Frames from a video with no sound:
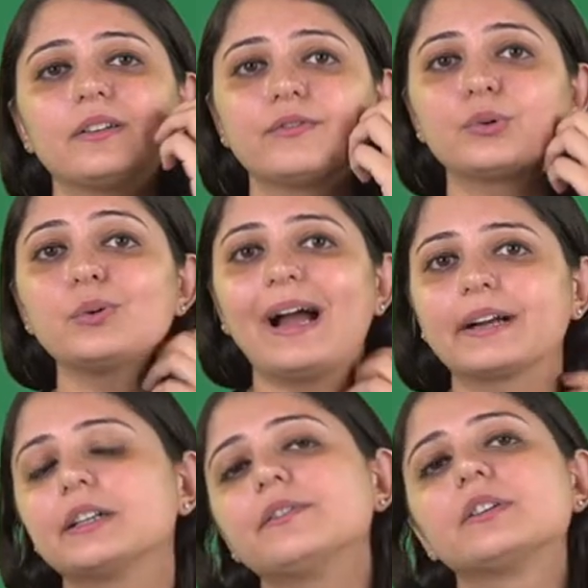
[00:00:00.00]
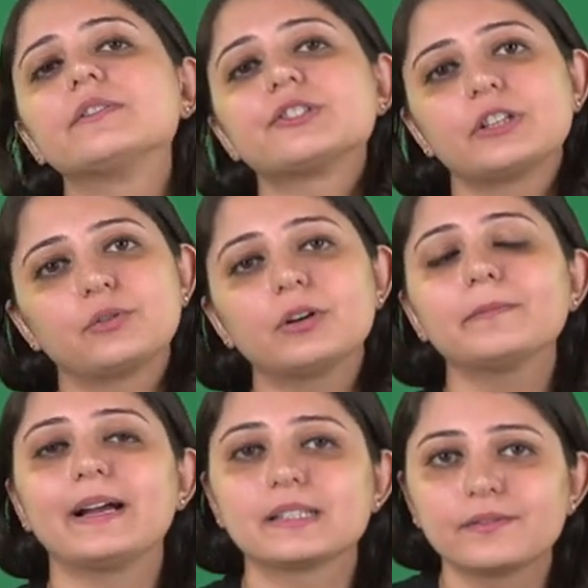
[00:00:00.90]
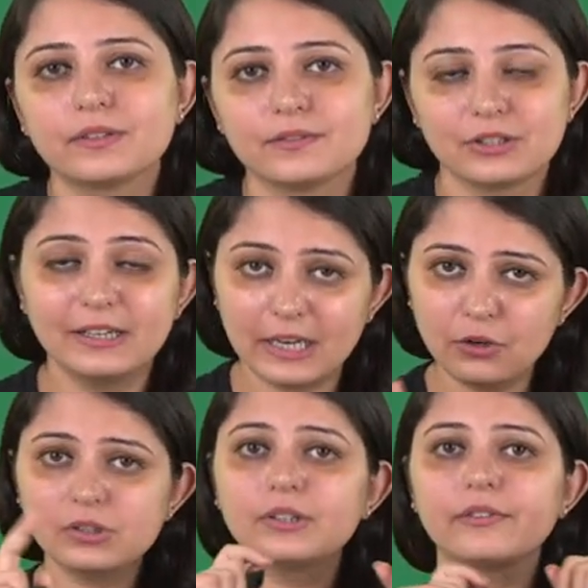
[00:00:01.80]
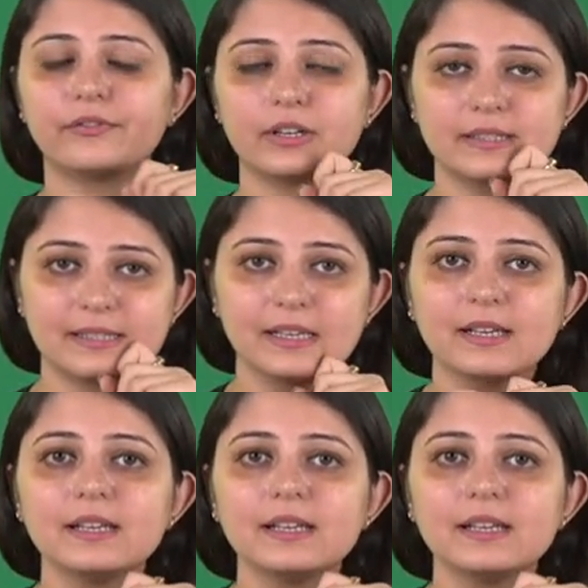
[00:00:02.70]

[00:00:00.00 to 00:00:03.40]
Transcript: if you do active revision and not passive revision. I tell you the difference.